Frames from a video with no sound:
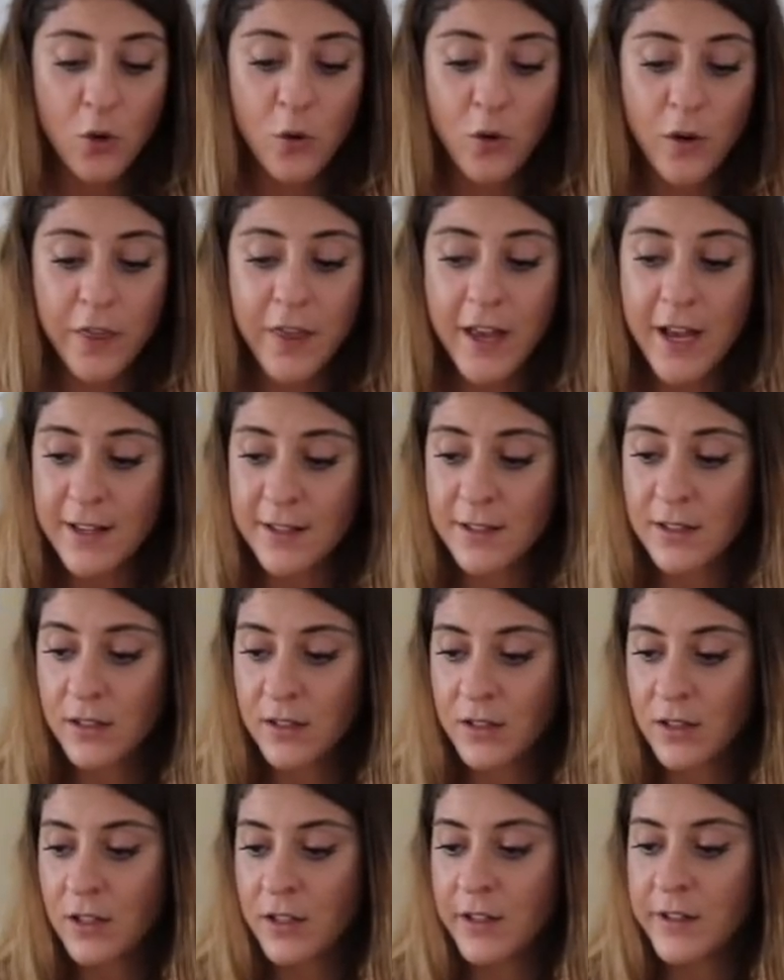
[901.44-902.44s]
with that
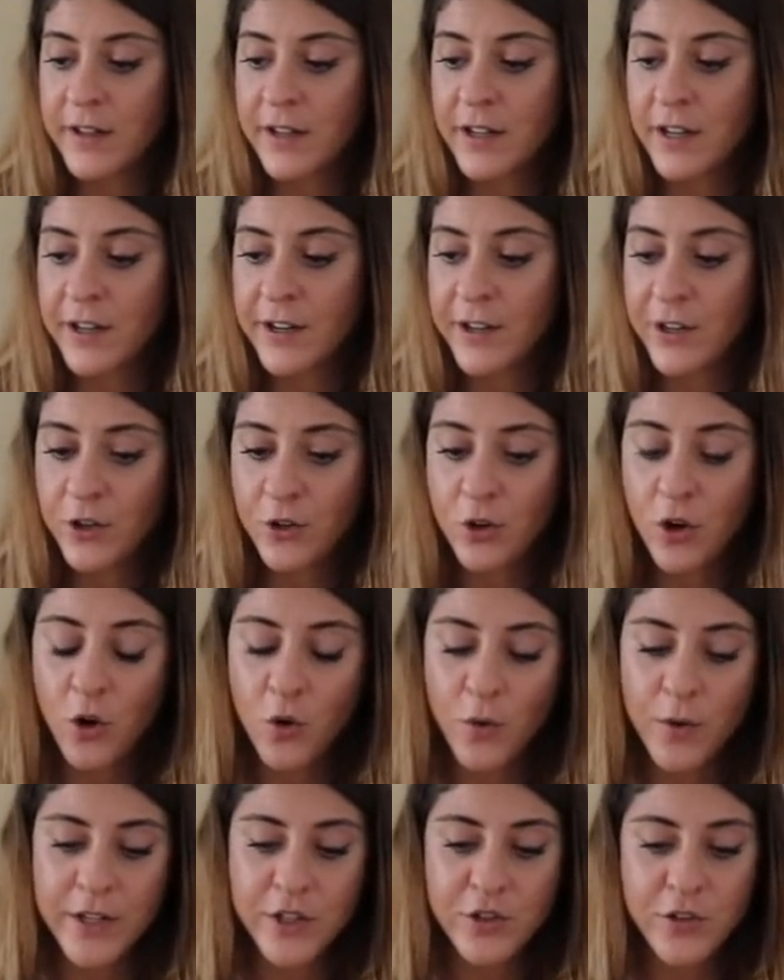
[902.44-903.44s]
sun card there you
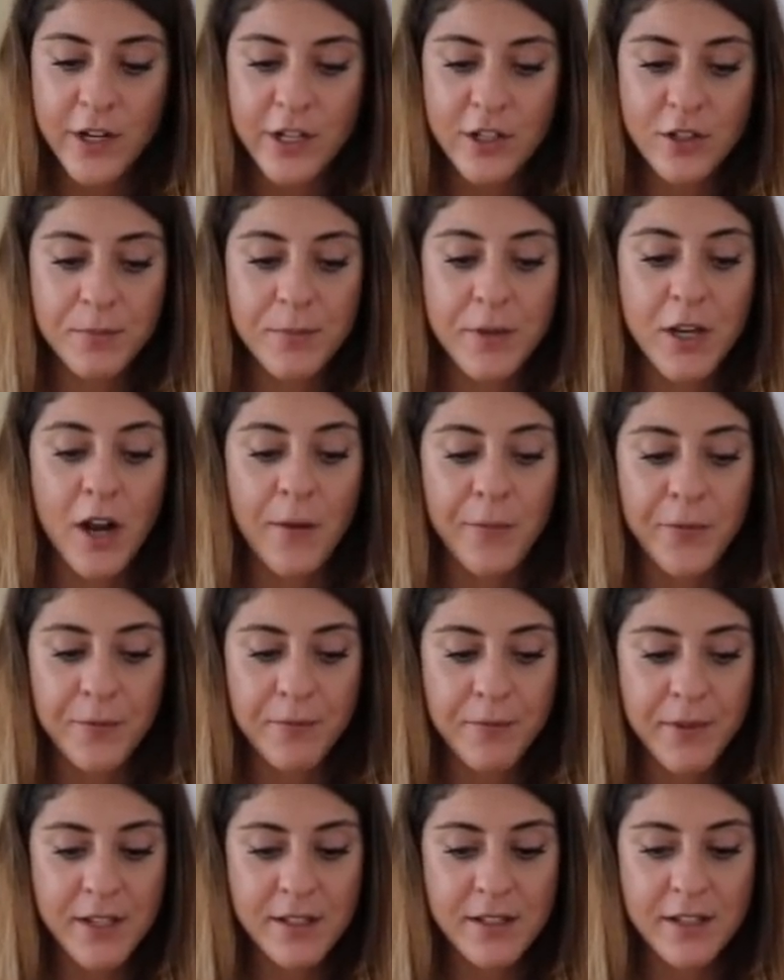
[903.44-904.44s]
always try to be
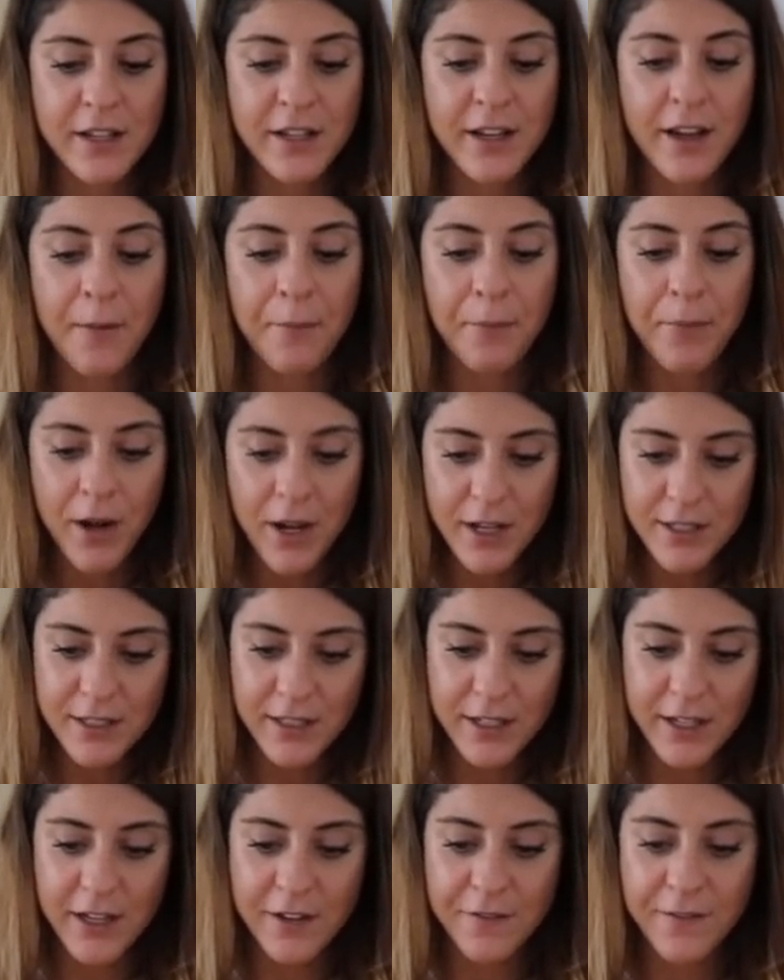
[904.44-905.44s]
optimistic and
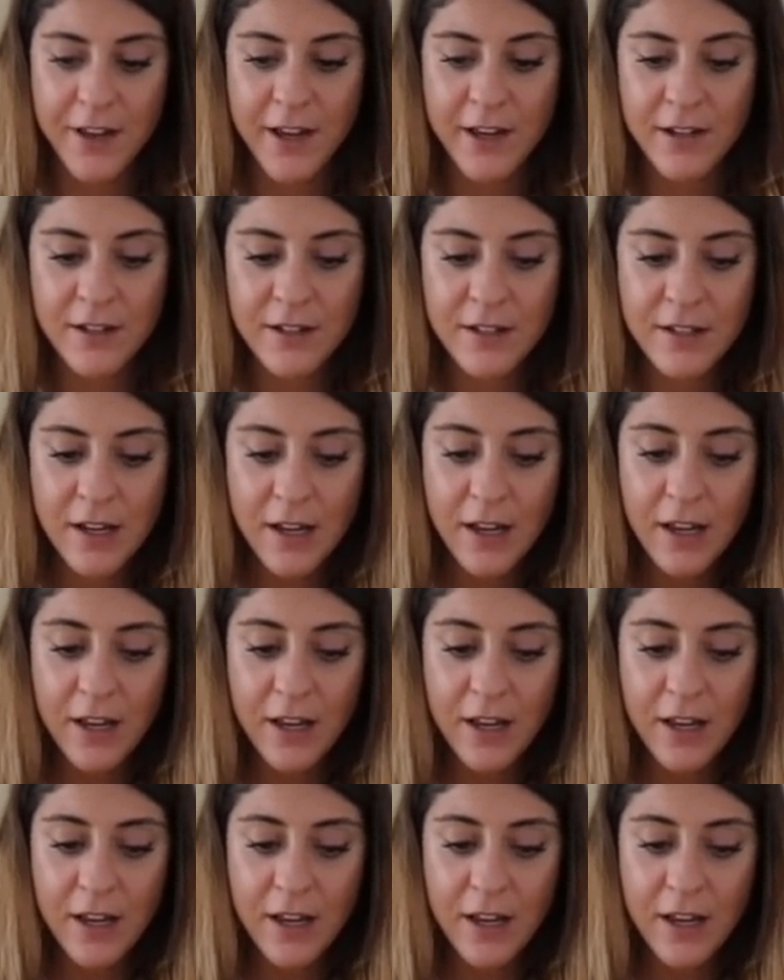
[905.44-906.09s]
positive and